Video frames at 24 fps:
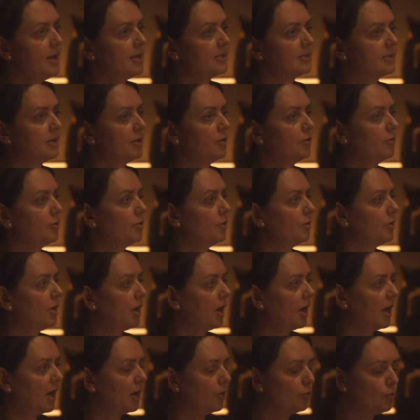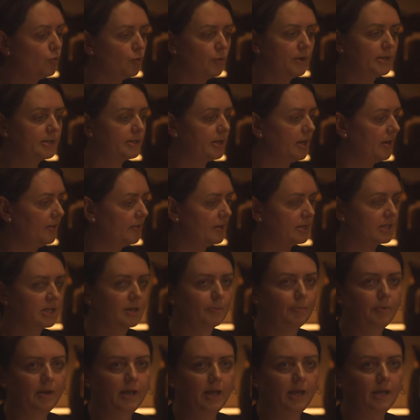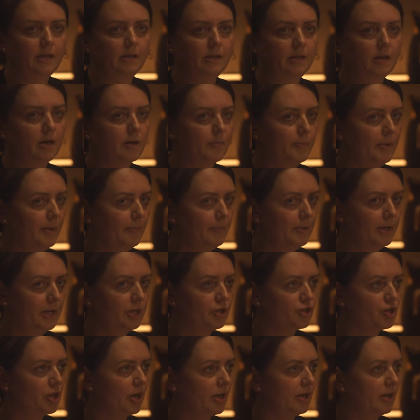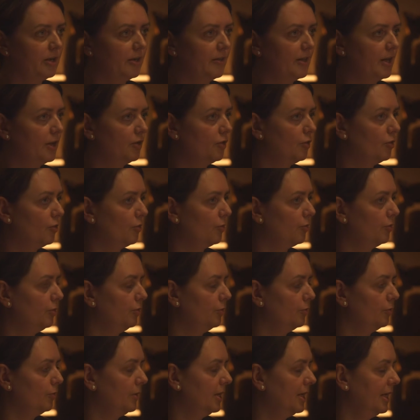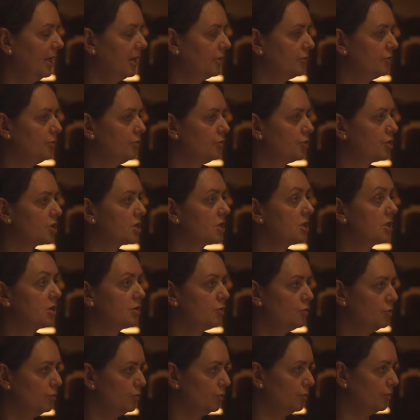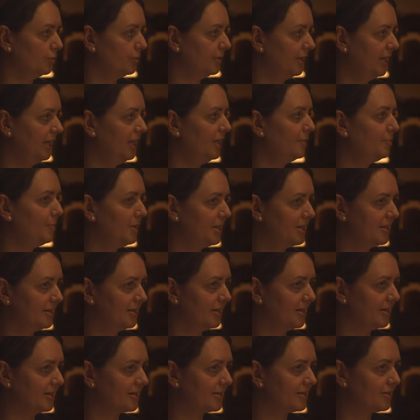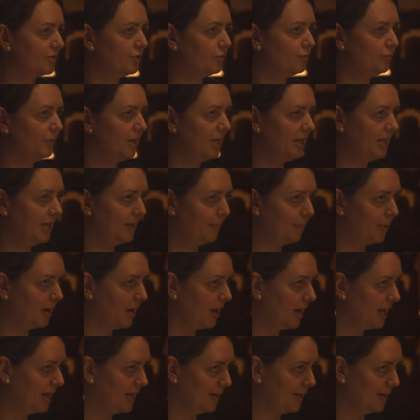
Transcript: So I always hear this complaint young people in China, they're not willing to chi ku, eat bitterness, to really apply